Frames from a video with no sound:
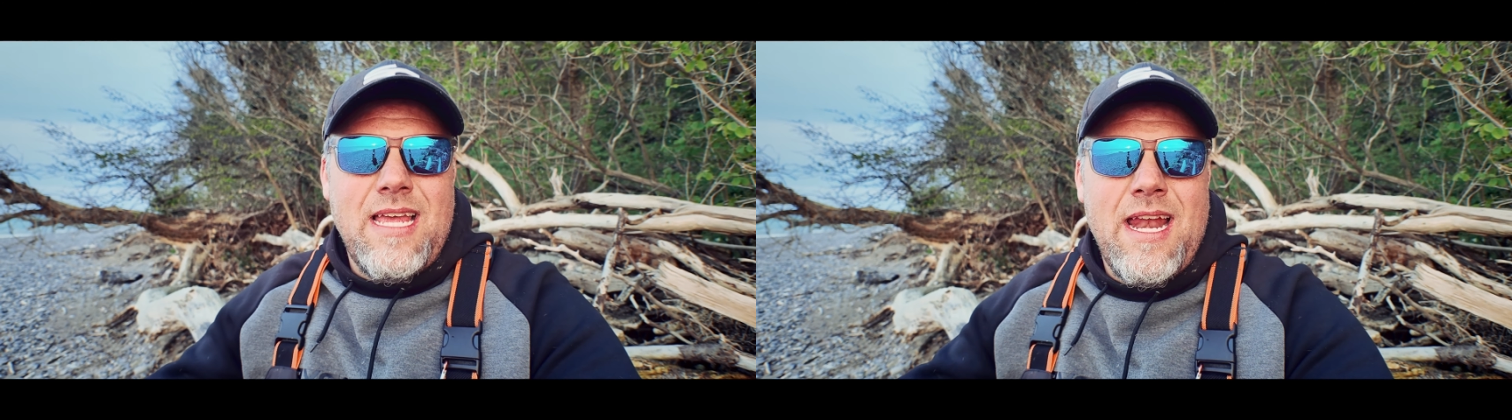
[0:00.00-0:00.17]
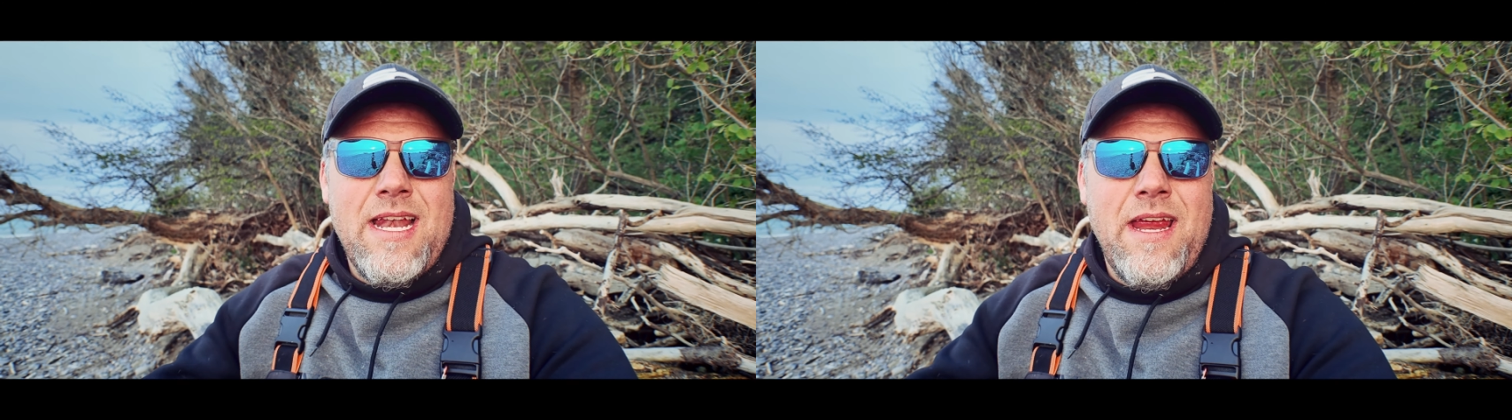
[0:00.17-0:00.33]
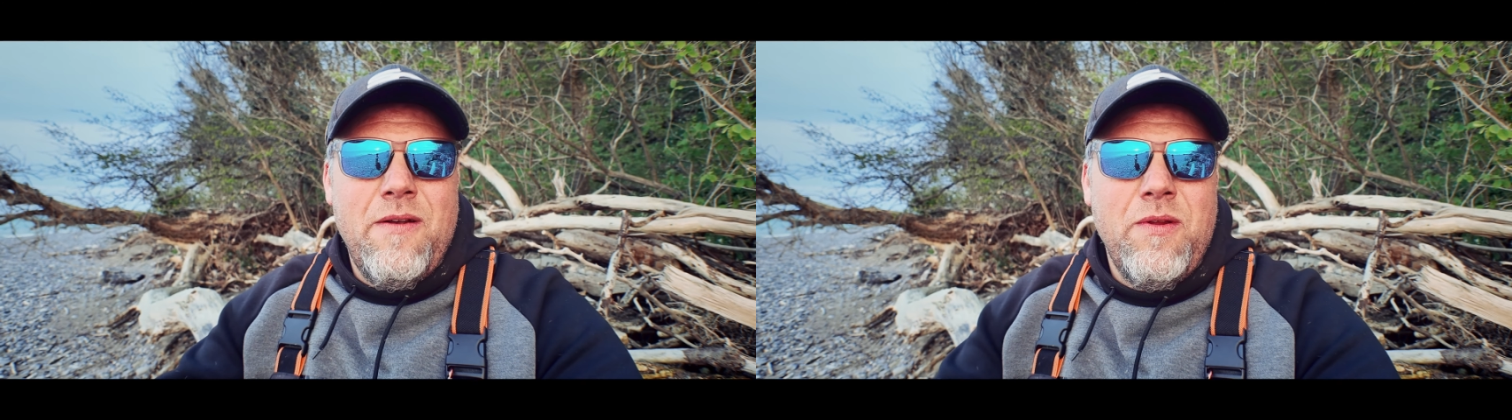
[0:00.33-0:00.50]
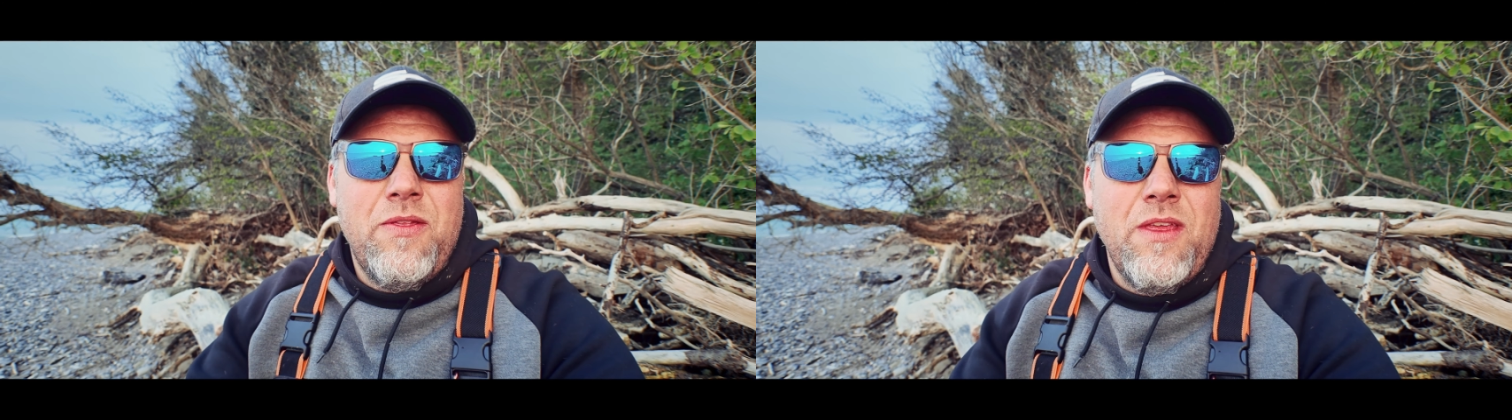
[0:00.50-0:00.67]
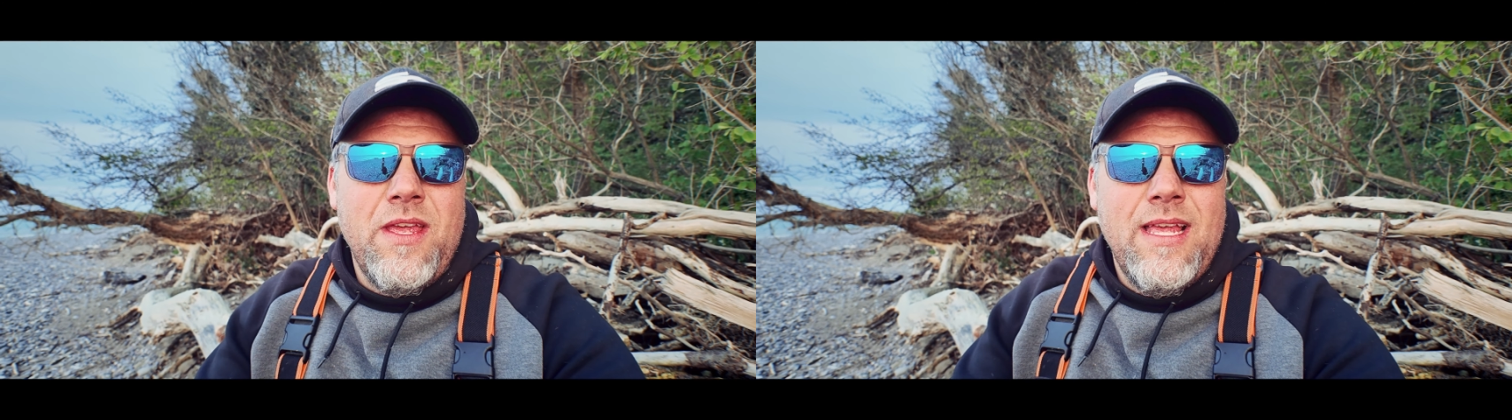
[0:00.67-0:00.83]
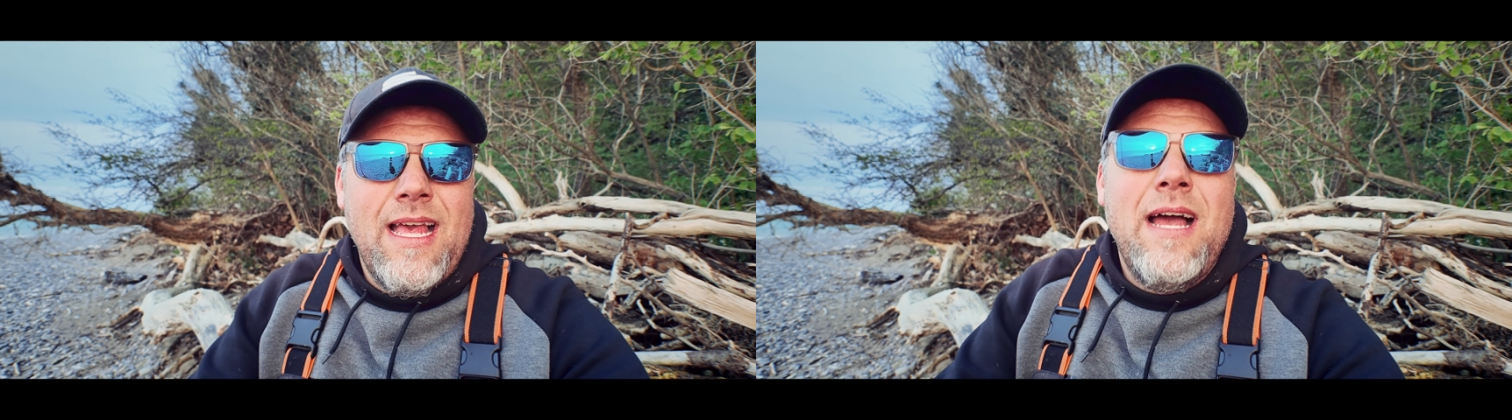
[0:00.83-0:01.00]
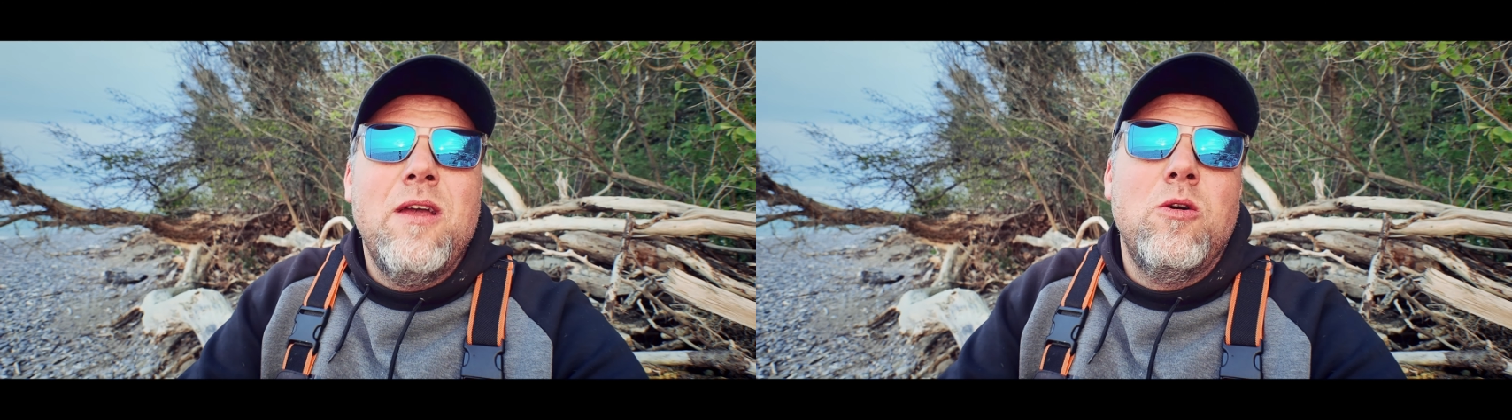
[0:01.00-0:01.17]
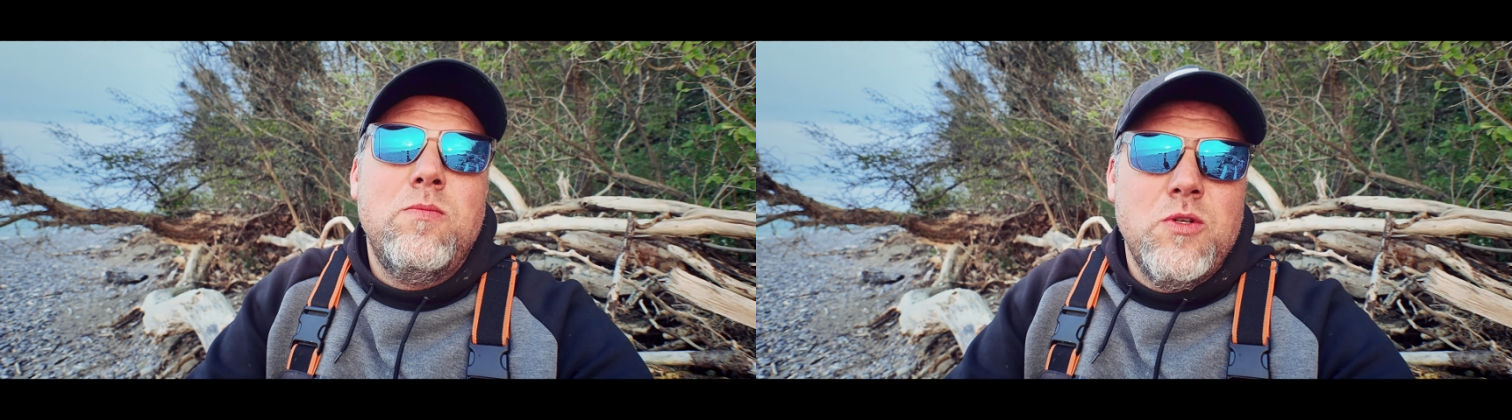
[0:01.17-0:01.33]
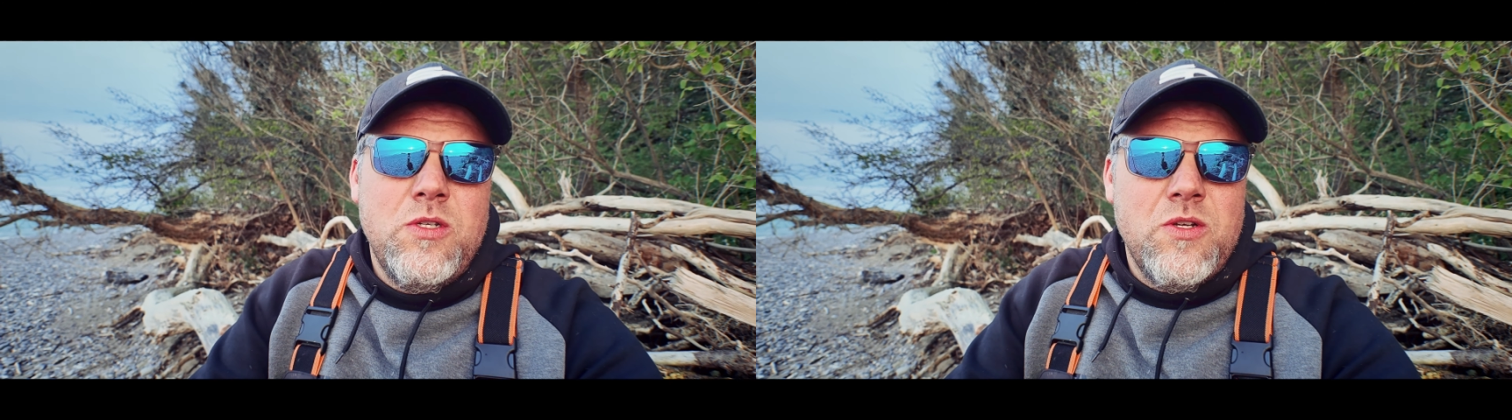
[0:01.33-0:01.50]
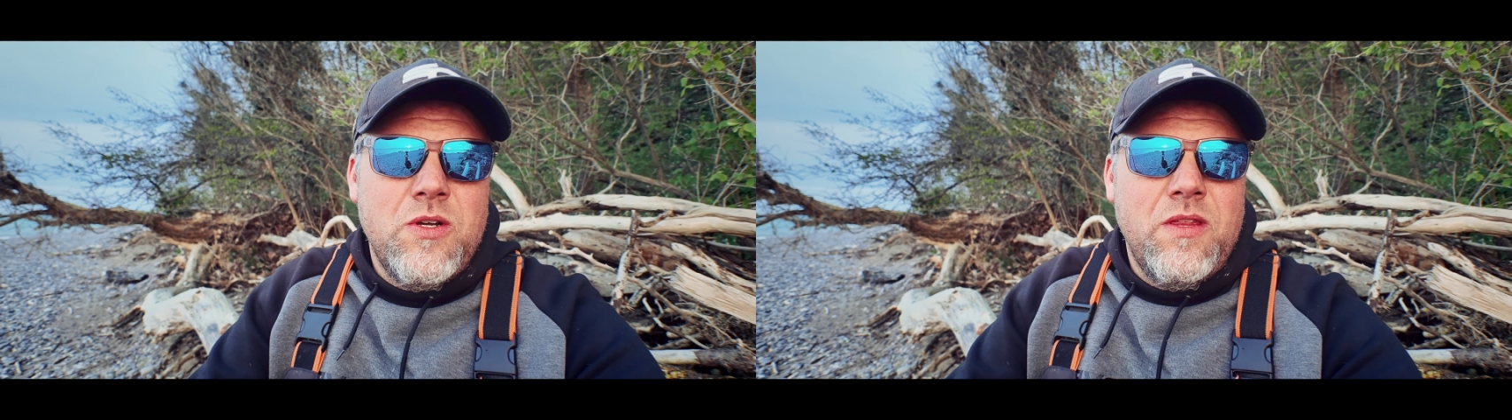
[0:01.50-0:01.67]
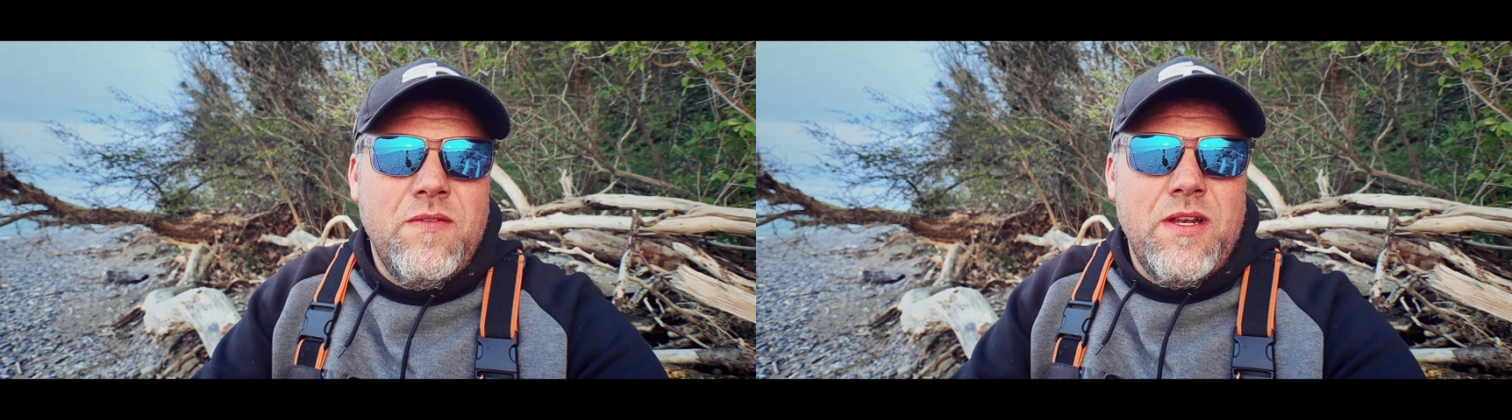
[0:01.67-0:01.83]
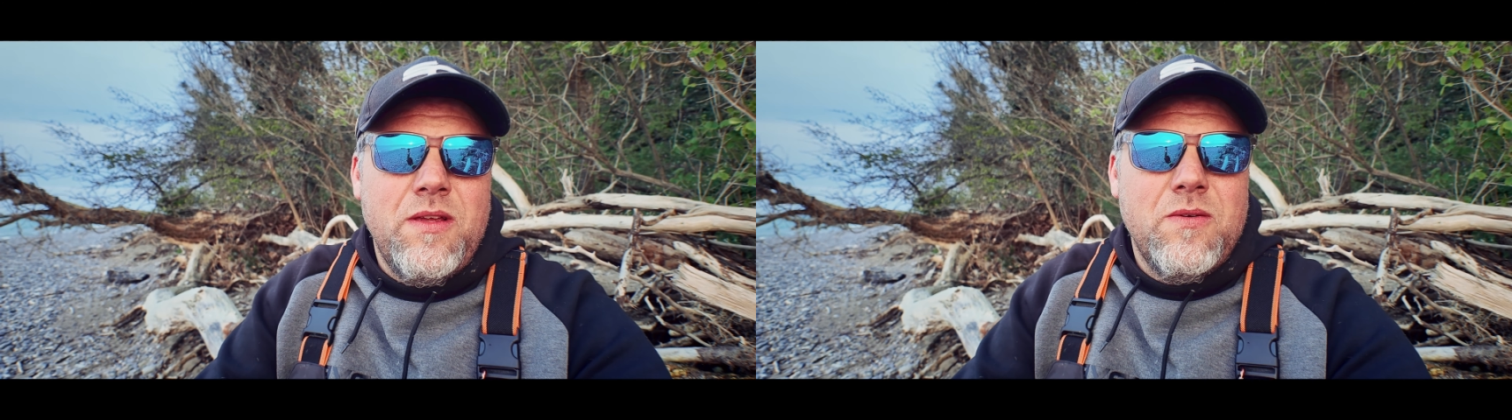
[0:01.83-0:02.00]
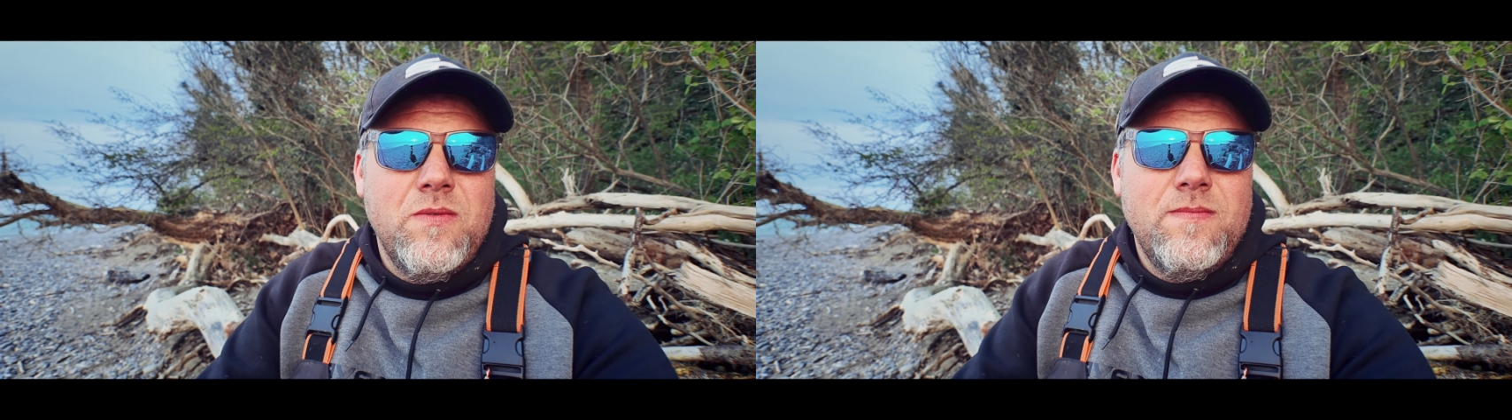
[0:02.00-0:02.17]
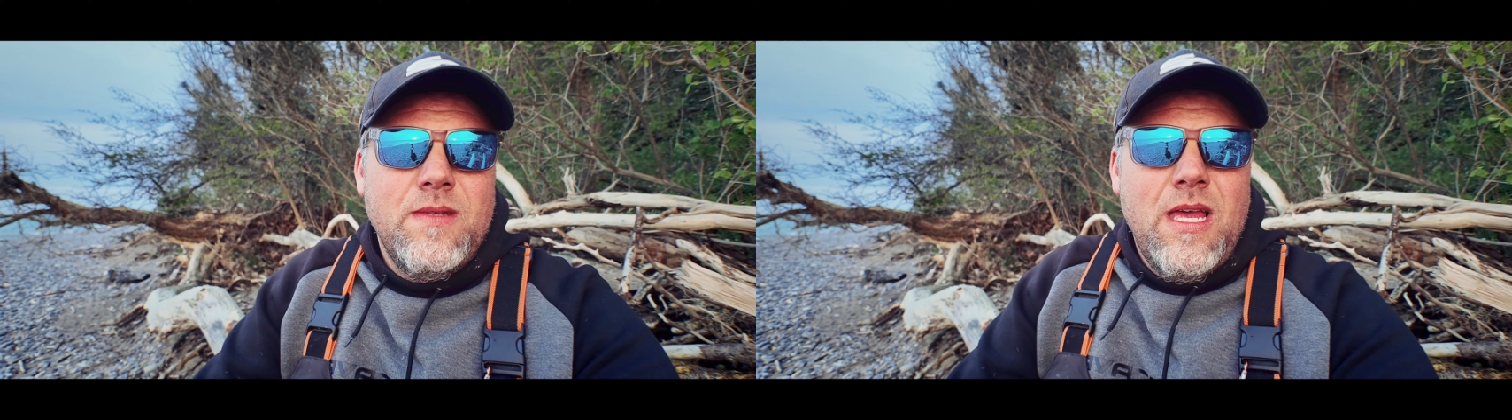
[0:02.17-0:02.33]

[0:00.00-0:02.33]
and everything, I hope you enjoyed the video.